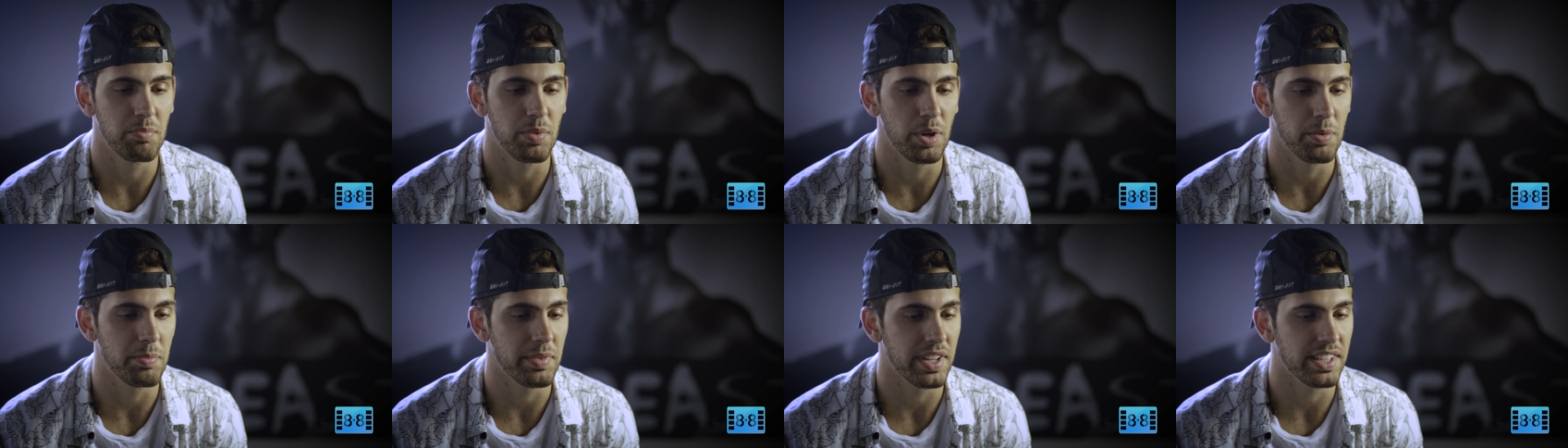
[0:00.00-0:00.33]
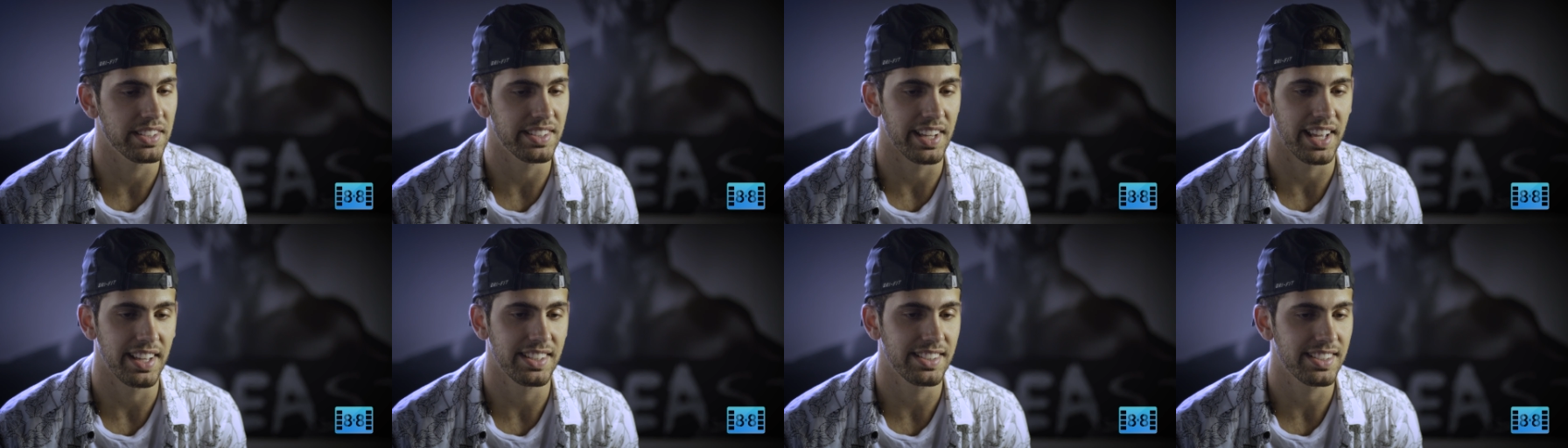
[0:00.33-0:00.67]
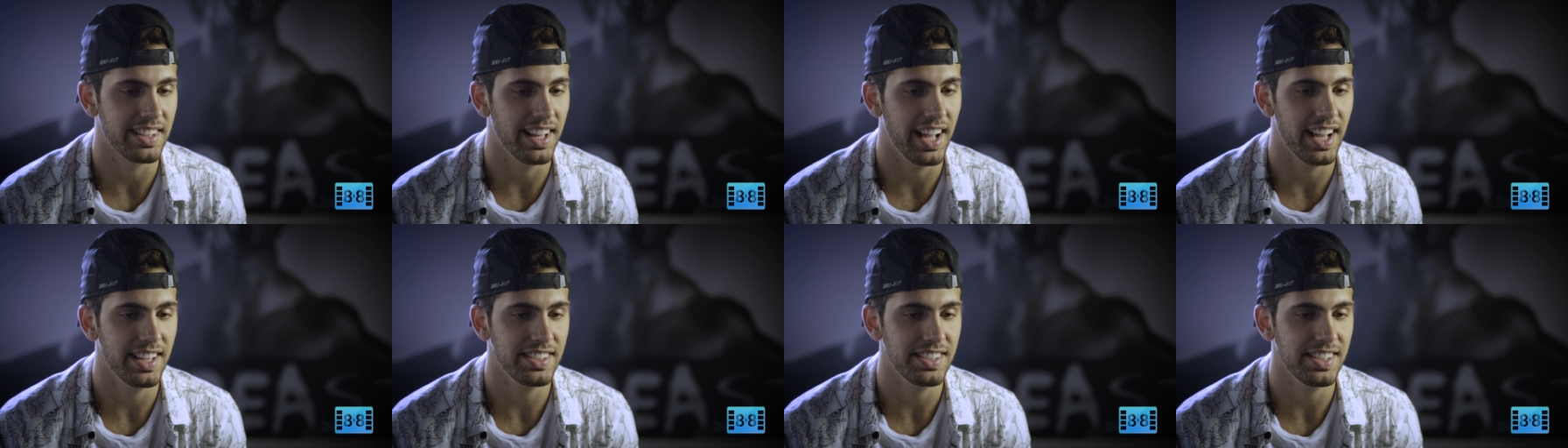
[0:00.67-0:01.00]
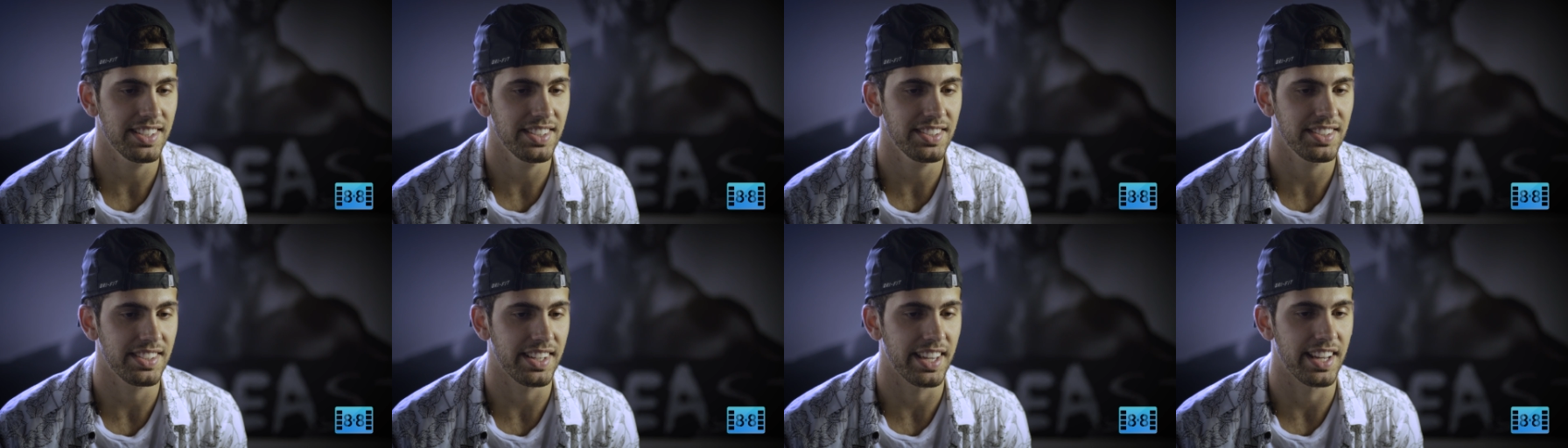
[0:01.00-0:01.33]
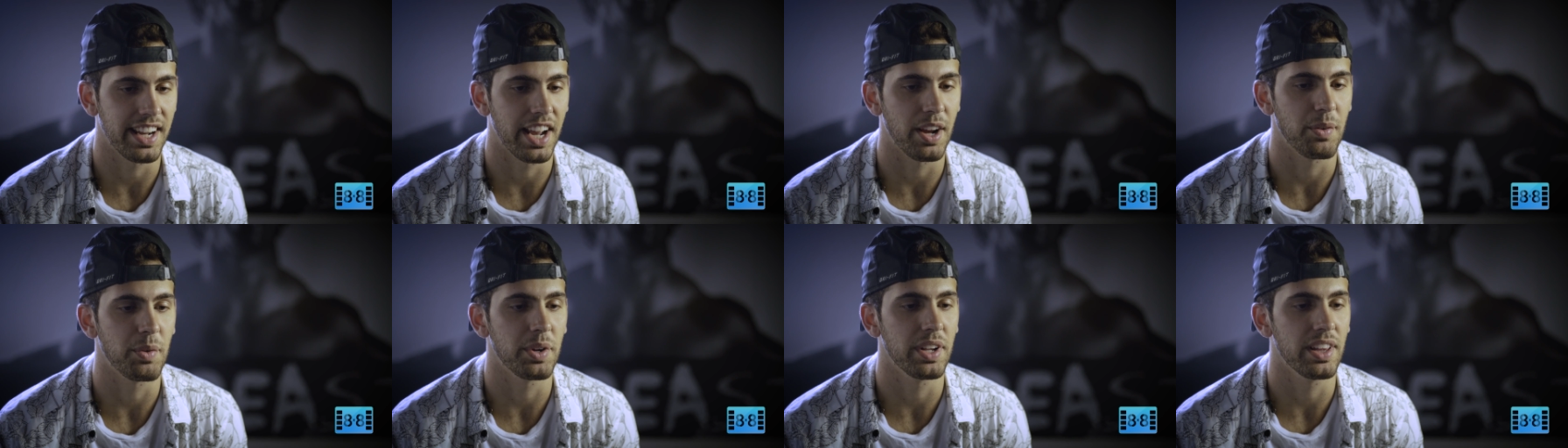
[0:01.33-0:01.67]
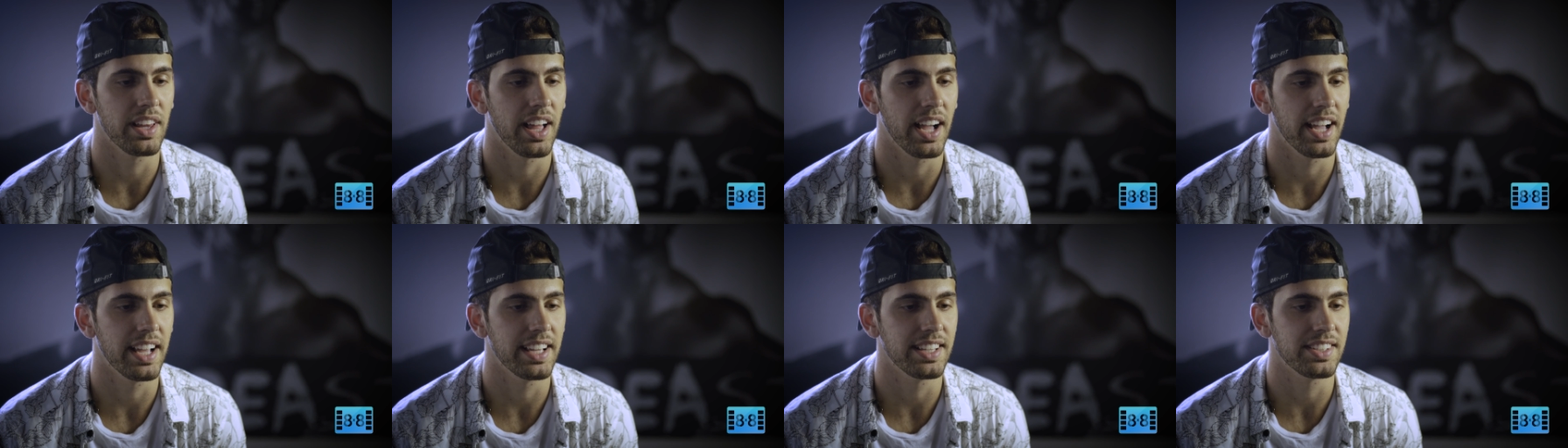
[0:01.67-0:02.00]
and put me in dance classes and I
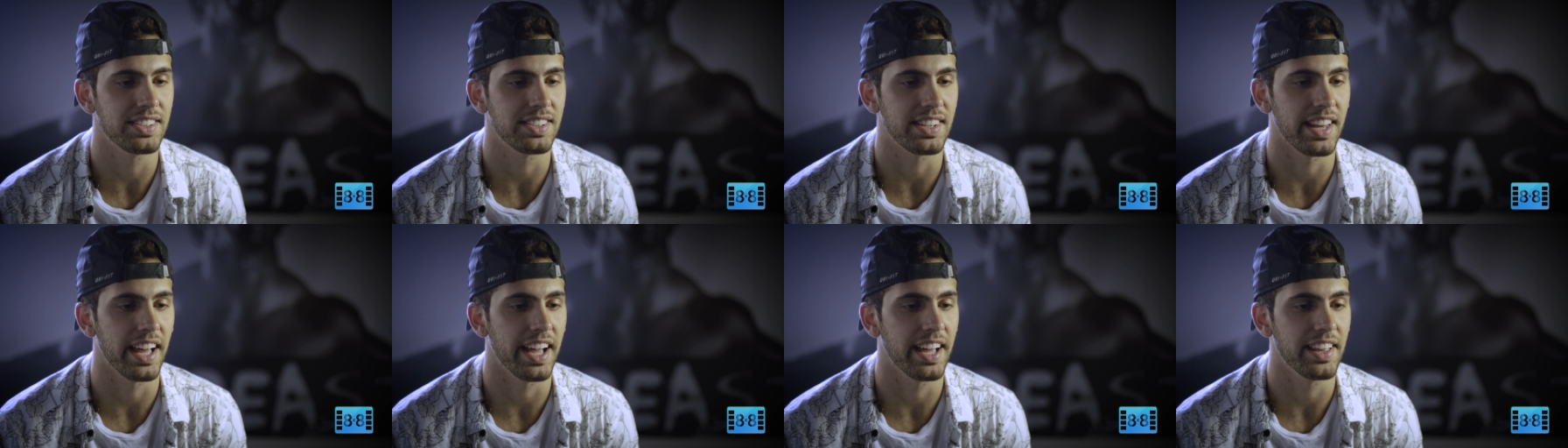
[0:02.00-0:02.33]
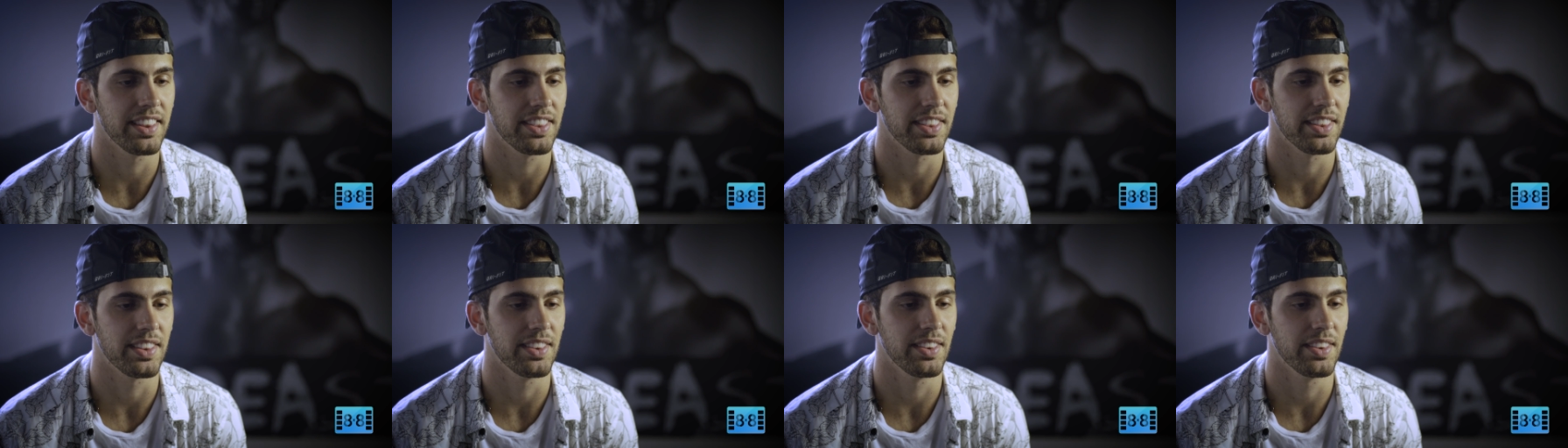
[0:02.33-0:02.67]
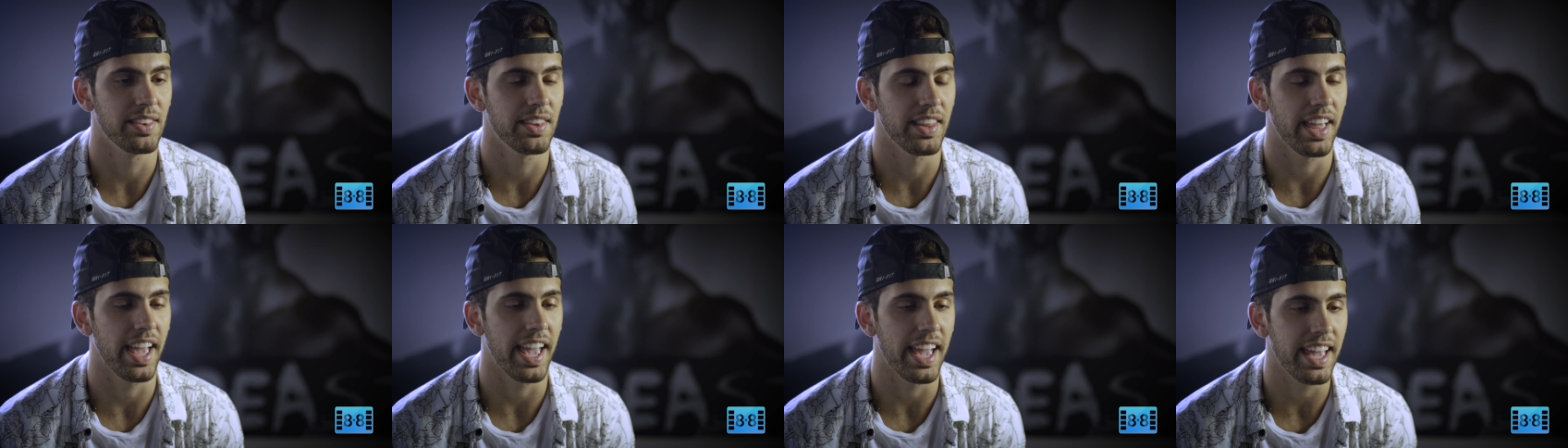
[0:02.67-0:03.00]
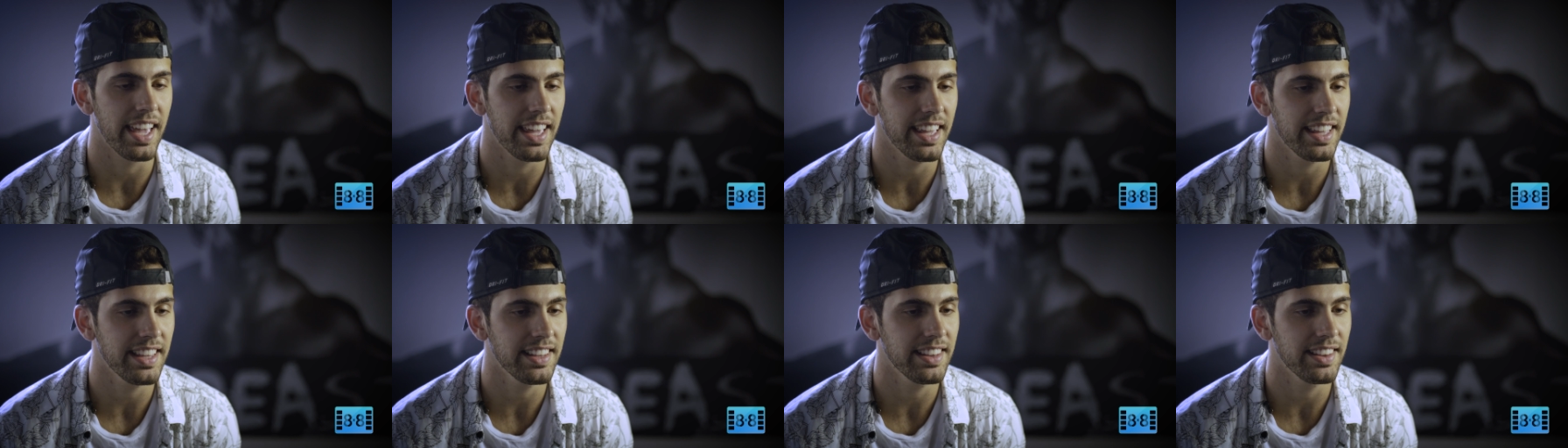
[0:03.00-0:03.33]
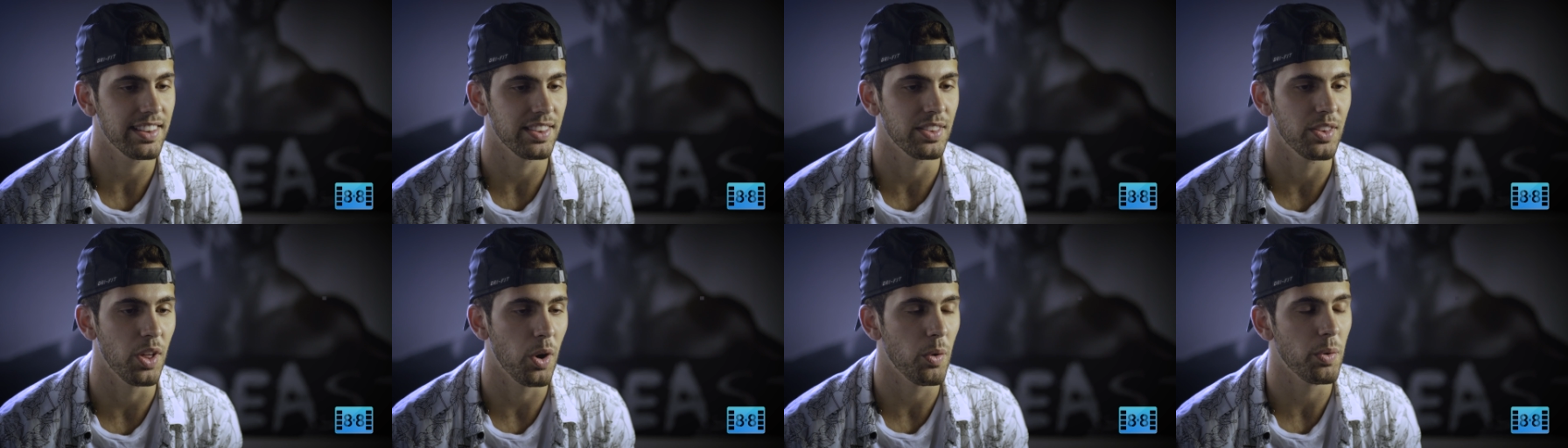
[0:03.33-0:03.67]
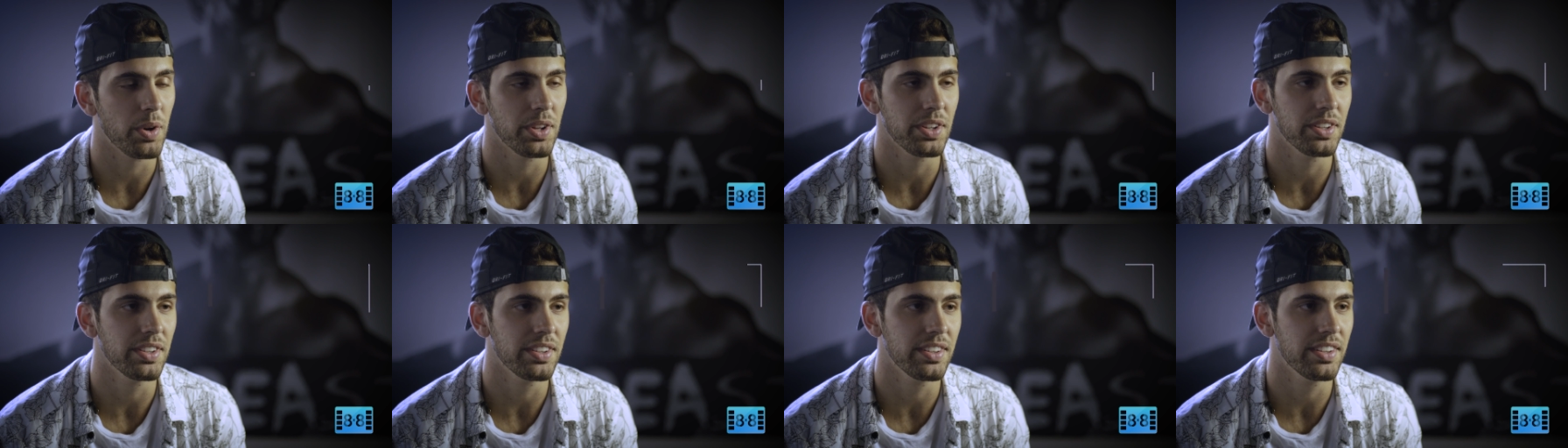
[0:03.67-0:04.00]
realized that A, no
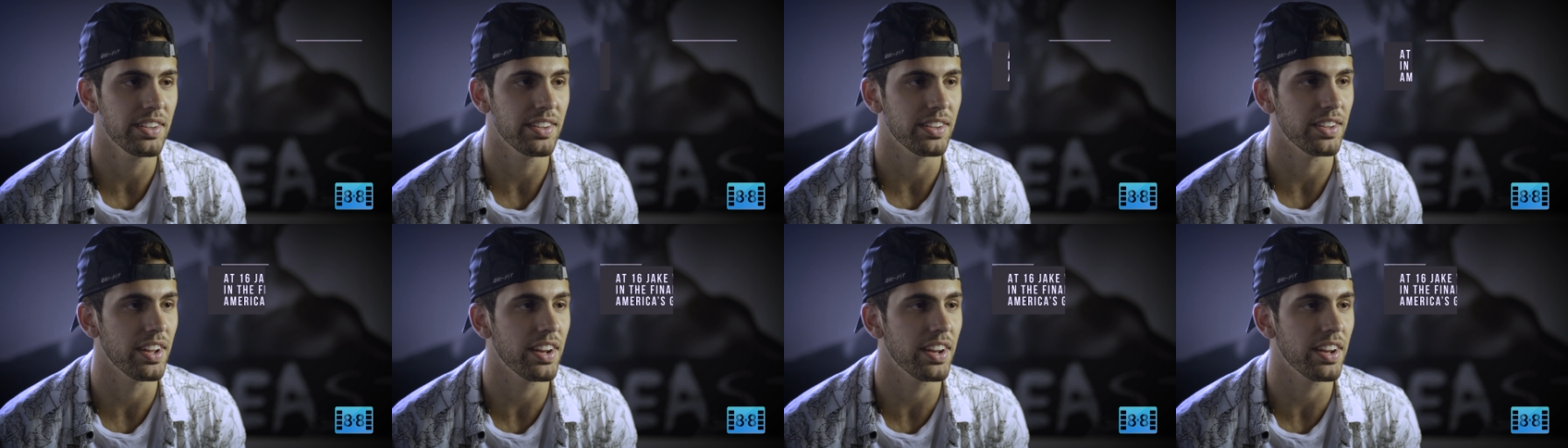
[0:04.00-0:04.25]
one,